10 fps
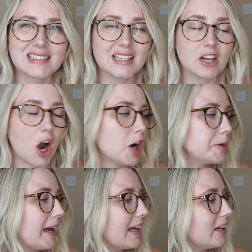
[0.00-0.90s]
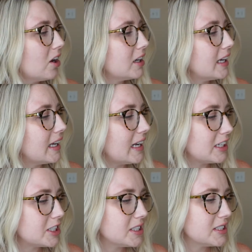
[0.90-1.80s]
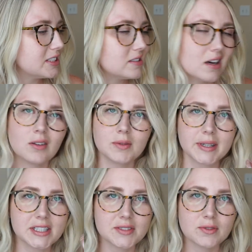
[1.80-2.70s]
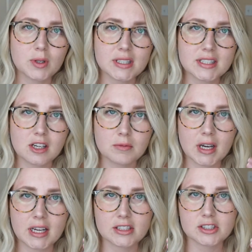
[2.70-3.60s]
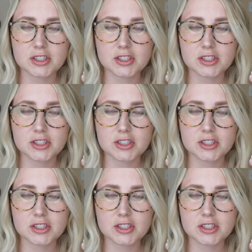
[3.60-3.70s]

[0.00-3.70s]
it's getting hard pan on it and I just don't reach for it so much.